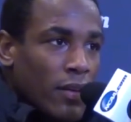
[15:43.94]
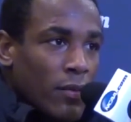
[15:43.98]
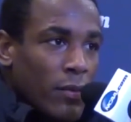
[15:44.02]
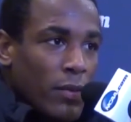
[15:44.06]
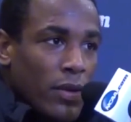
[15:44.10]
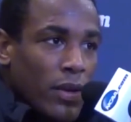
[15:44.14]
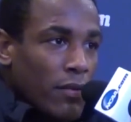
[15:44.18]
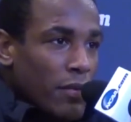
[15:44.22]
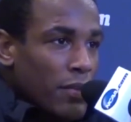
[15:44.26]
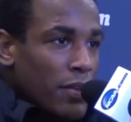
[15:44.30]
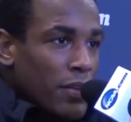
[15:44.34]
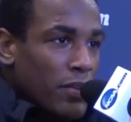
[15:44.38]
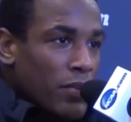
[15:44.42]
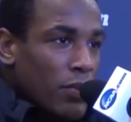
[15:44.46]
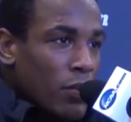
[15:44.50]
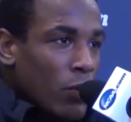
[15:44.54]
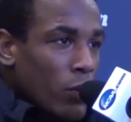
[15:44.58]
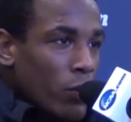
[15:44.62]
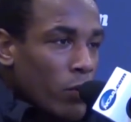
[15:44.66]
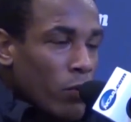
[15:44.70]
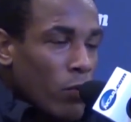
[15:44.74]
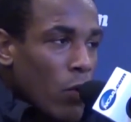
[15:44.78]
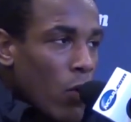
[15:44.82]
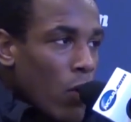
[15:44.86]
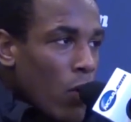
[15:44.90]
when everything's
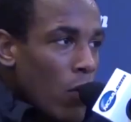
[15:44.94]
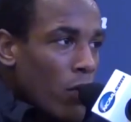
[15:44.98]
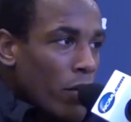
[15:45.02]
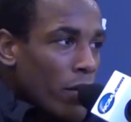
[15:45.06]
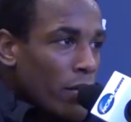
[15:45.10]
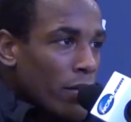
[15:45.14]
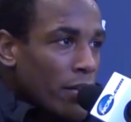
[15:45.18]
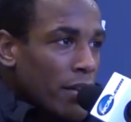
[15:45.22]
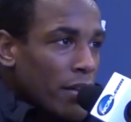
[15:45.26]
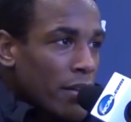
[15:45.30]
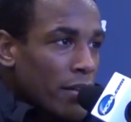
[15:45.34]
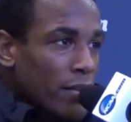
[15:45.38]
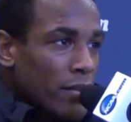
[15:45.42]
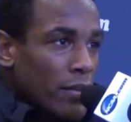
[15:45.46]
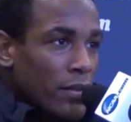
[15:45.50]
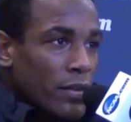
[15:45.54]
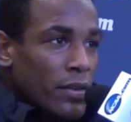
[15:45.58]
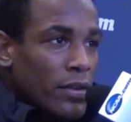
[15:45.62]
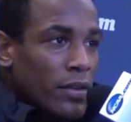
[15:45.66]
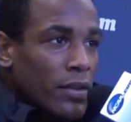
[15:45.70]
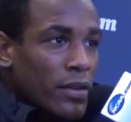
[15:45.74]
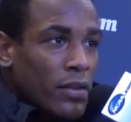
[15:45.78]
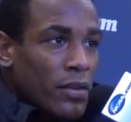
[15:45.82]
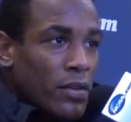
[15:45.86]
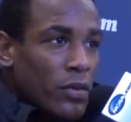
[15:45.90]
going wrong and things
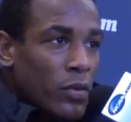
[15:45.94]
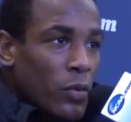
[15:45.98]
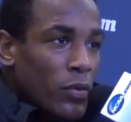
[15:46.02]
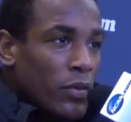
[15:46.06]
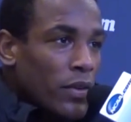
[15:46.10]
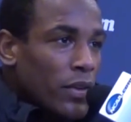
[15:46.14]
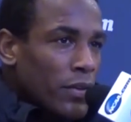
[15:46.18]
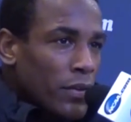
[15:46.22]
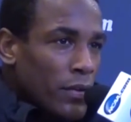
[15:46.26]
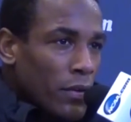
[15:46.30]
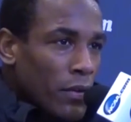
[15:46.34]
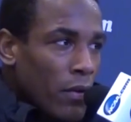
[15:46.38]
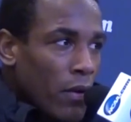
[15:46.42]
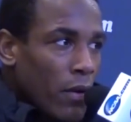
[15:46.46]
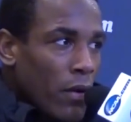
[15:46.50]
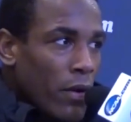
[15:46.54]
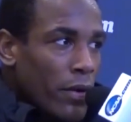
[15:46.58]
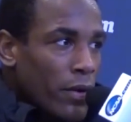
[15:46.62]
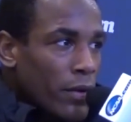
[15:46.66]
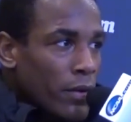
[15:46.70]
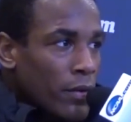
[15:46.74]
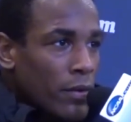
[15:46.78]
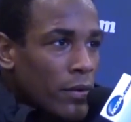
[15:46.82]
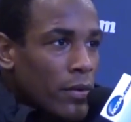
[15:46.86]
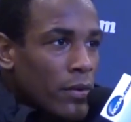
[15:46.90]
are
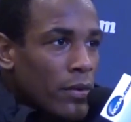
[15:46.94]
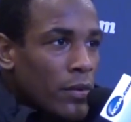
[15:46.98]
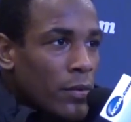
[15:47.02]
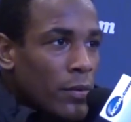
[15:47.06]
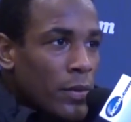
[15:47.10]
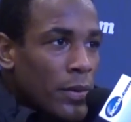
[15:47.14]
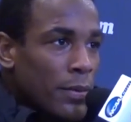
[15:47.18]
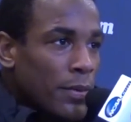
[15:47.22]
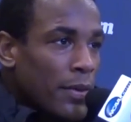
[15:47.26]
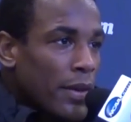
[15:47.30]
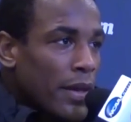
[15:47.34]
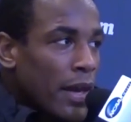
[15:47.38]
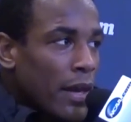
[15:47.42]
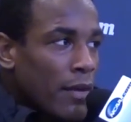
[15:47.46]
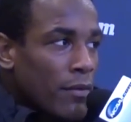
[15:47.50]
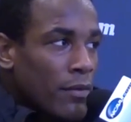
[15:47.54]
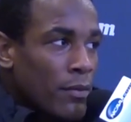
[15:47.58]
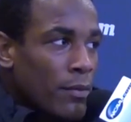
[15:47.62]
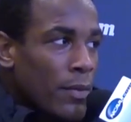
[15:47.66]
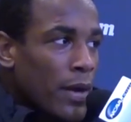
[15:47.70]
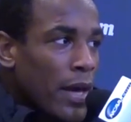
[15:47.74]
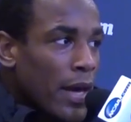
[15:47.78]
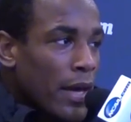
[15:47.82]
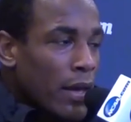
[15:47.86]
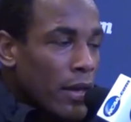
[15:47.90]
hard, people that have your
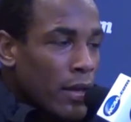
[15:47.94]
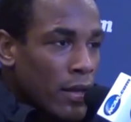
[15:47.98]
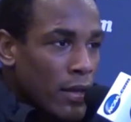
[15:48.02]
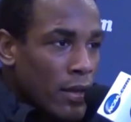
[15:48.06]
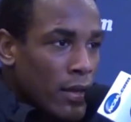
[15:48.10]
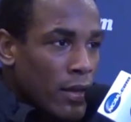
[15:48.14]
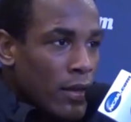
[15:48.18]
back